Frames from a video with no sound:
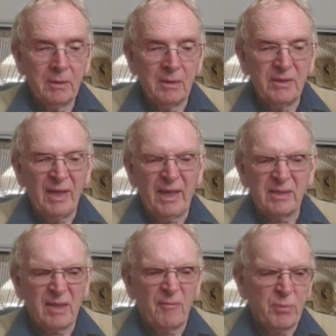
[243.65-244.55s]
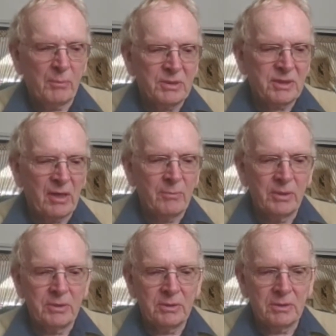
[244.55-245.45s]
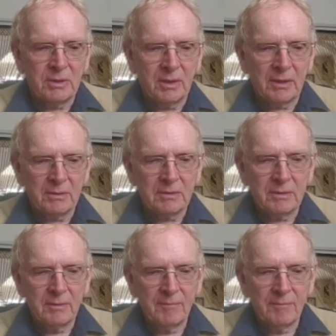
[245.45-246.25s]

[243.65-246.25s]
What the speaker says: And they like to have proper ceremonies and things.